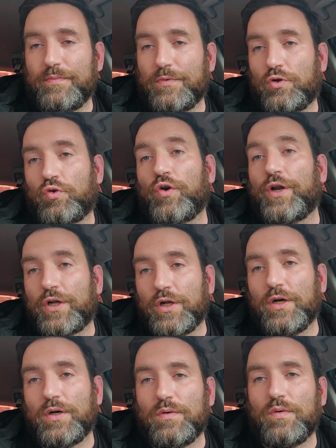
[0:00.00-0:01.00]

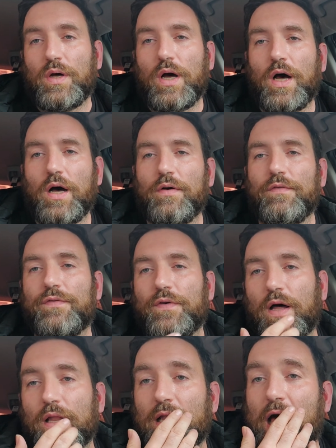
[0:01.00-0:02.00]
critical of
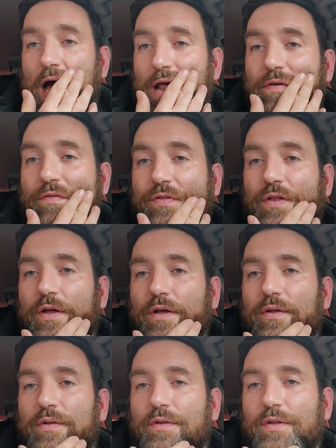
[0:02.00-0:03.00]
a lot of
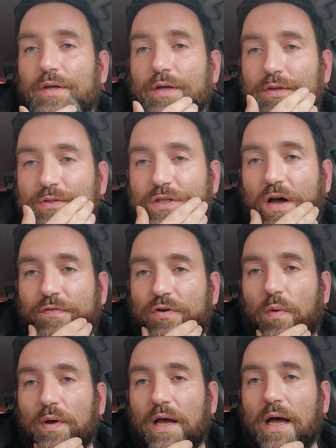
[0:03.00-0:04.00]
the stuff
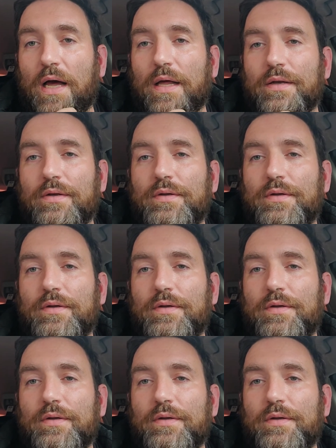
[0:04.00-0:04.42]
going on,